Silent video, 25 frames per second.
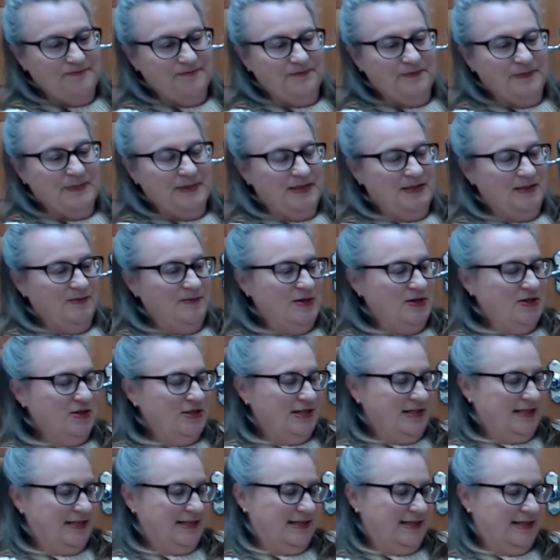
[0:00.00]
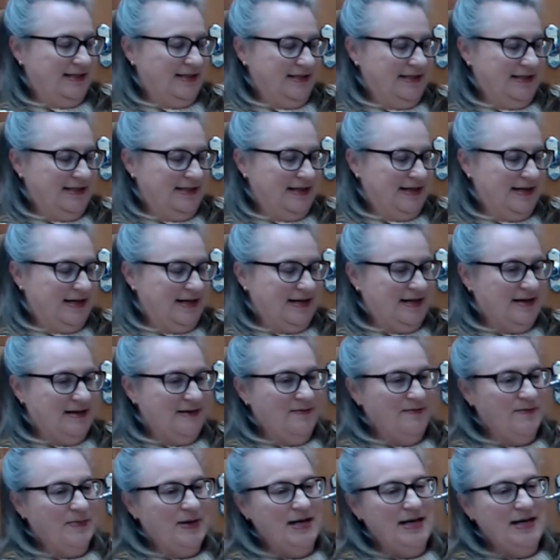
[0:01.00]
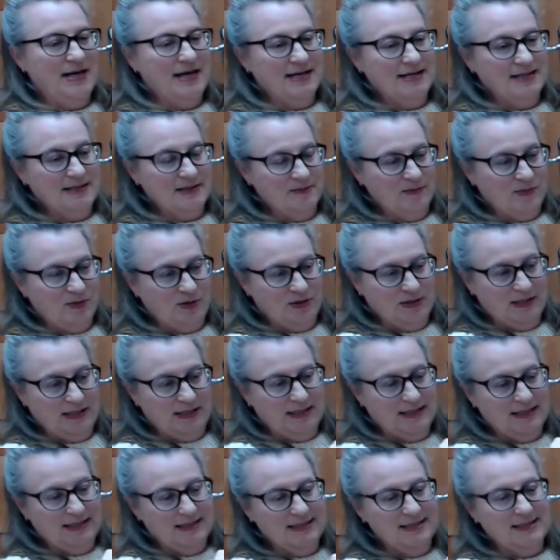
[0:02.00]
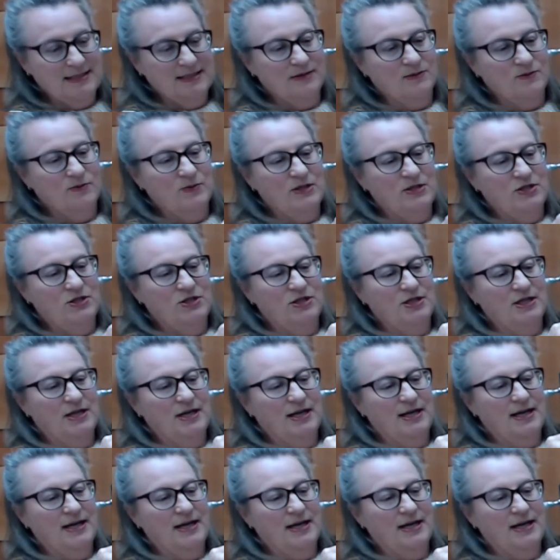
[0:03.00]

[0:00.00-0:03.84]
especially since my last podcast, which